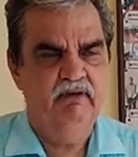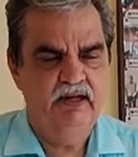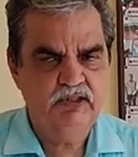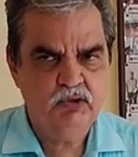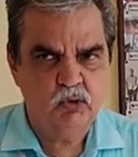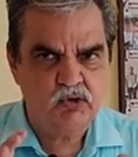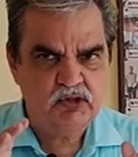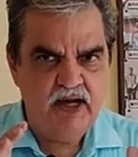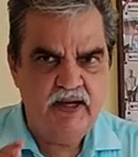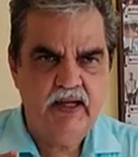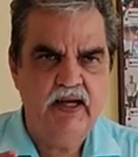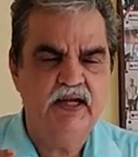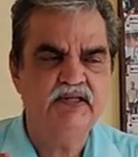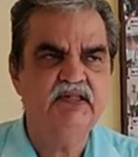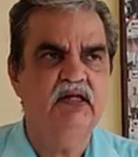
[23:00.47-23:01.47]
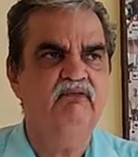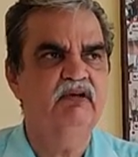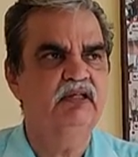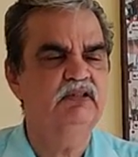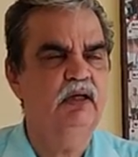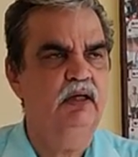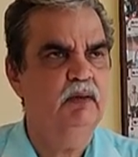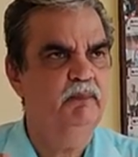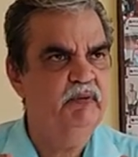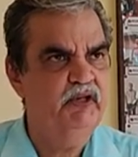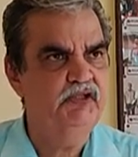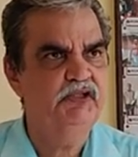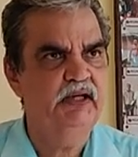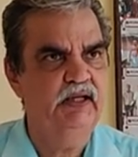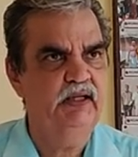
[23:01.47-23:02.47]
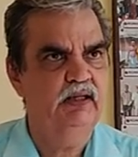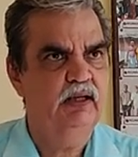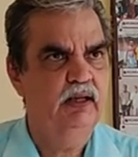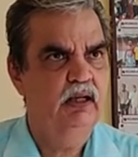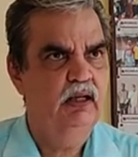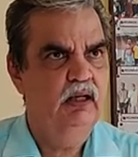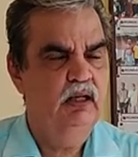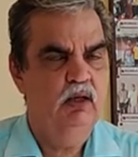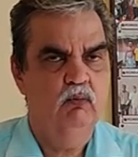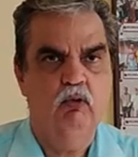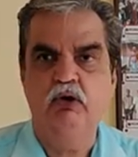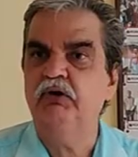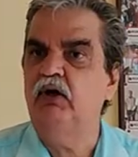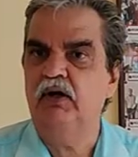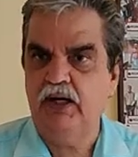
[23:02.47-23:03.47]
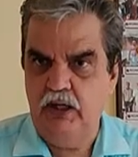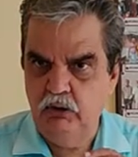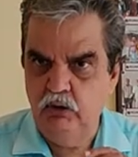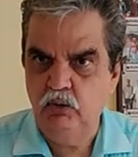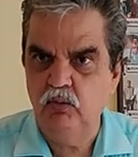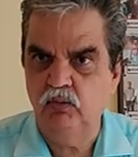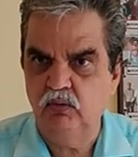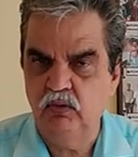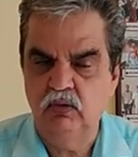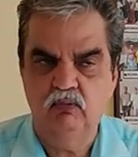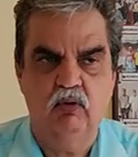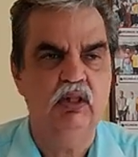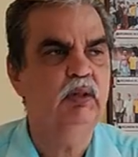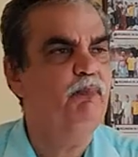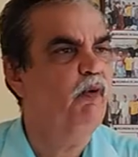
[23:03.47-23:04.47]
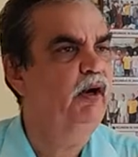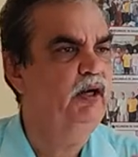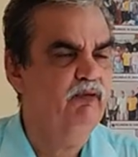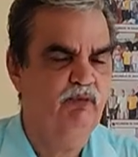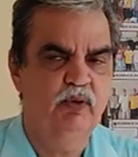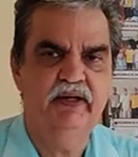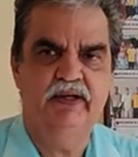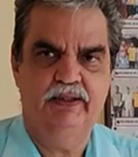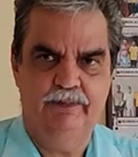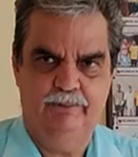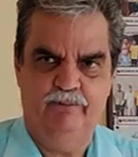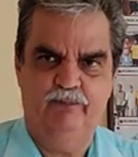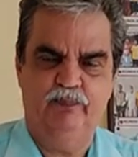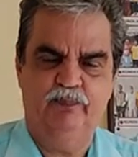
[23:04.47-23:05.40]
When society itself does not appreciate what you're trying to do, what is the point of doing it?